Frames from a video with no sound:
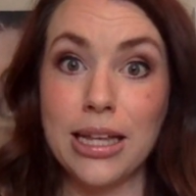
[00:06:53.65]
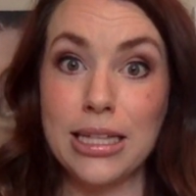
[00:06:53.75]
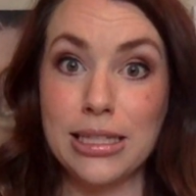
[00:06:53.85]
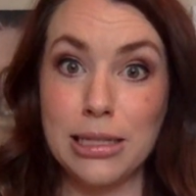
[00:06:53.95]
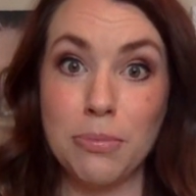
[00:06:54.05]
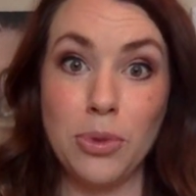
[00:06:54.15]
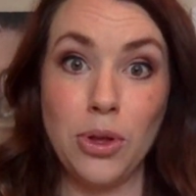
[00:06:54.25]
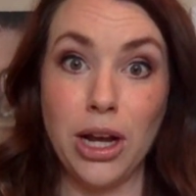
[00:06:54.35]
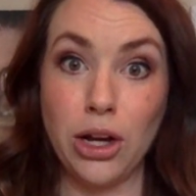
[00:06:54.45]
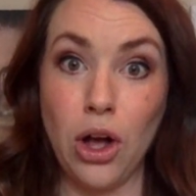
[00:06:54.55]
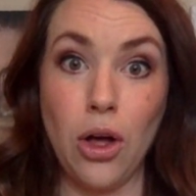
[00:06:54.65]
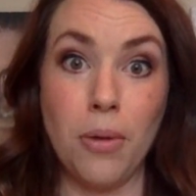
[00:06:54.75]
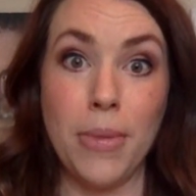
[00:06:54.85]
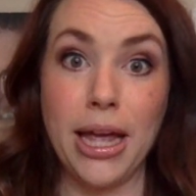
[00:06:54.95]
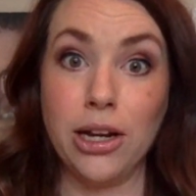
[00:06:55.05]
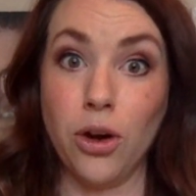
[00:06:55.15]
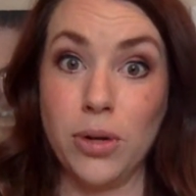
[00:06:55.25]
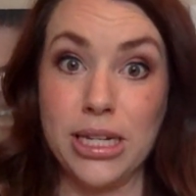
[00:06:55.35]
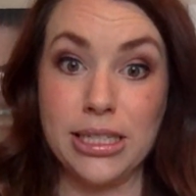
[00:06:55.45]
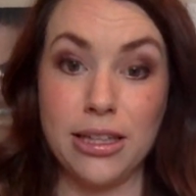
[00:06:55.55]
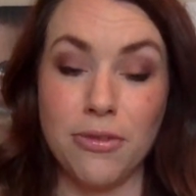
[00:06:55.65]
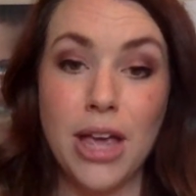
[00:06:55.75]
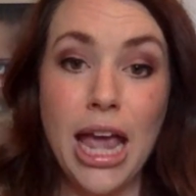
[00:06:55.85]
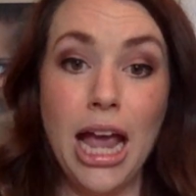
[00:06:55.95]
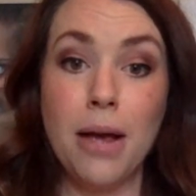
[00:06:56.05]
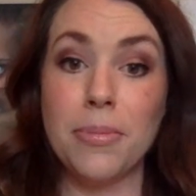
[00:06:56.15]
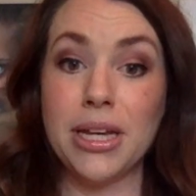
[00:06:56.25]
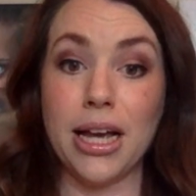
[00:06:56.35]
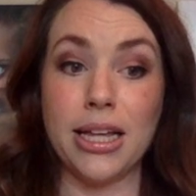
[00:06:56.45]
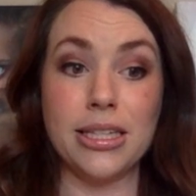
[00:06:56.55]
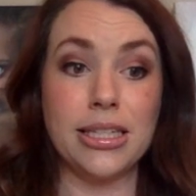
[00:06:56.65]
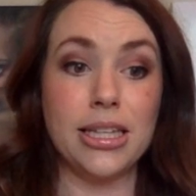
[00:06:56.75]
and simple and calm and cohesive. Because